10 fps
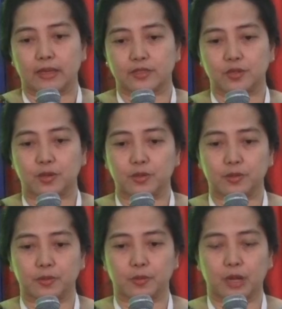
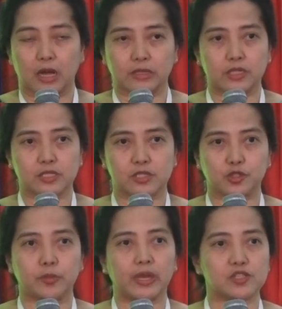So there
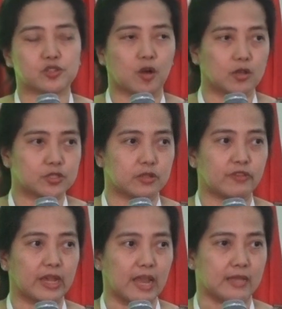should be a strong
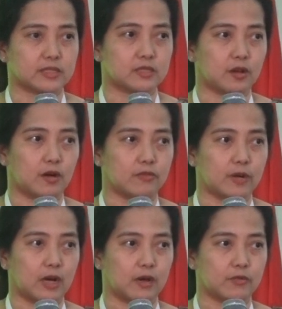surveillance
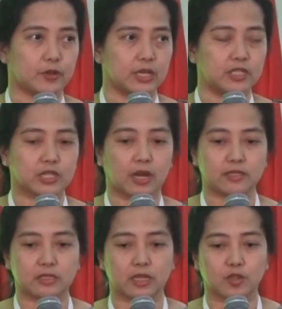for each
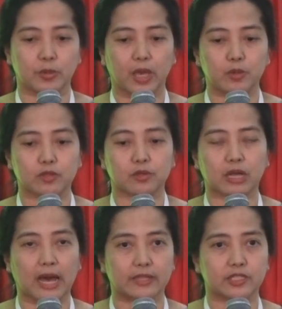country to be able to
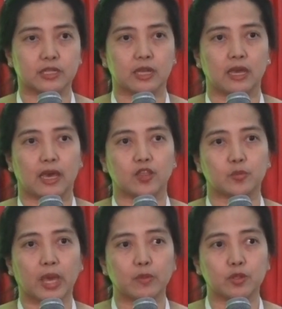catch and
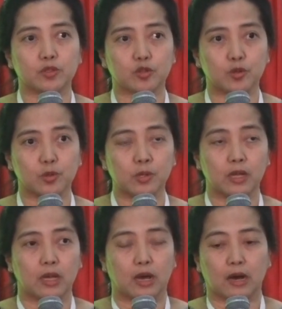to be able
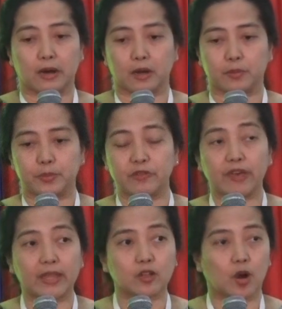to
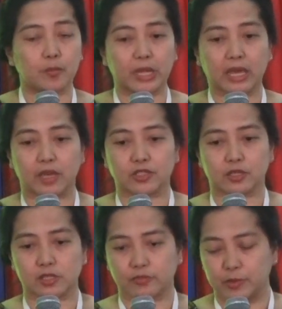prevent
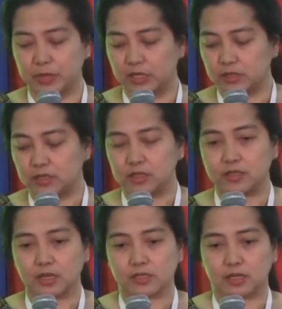complications from these
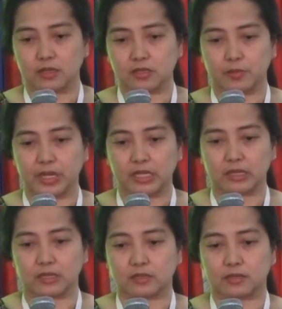diseases and
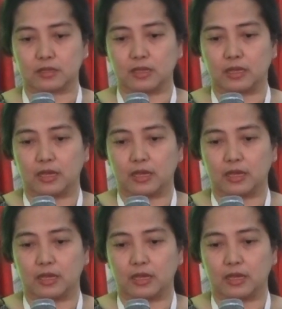disabilities.